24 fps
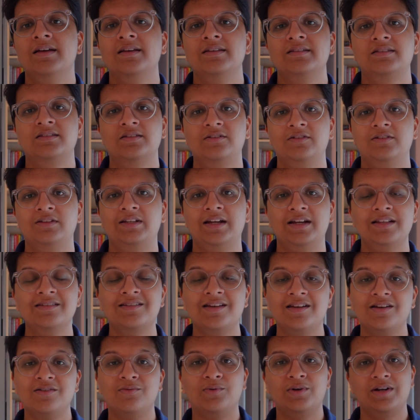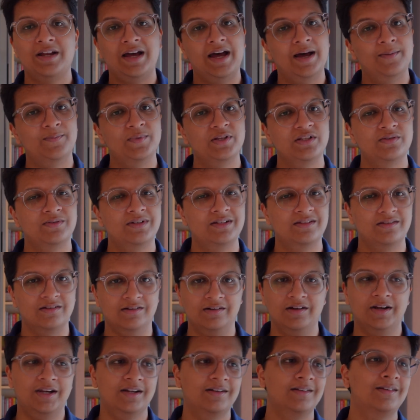So that's kind of what happens with his
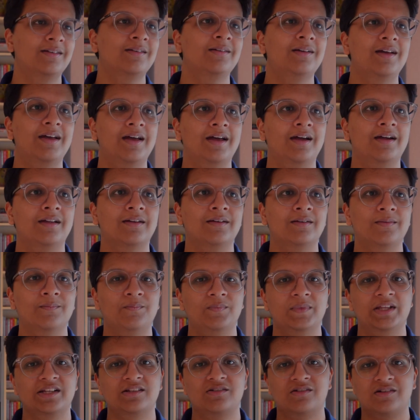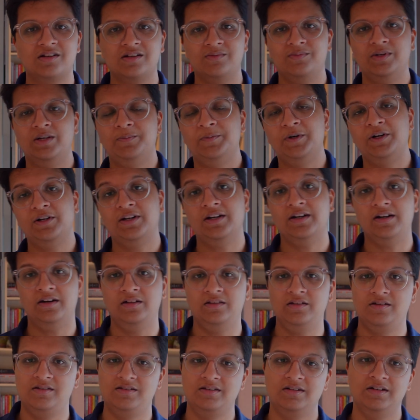grading, and let's talk a bit about the
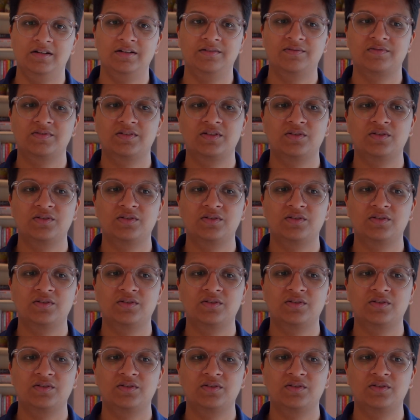other stuff.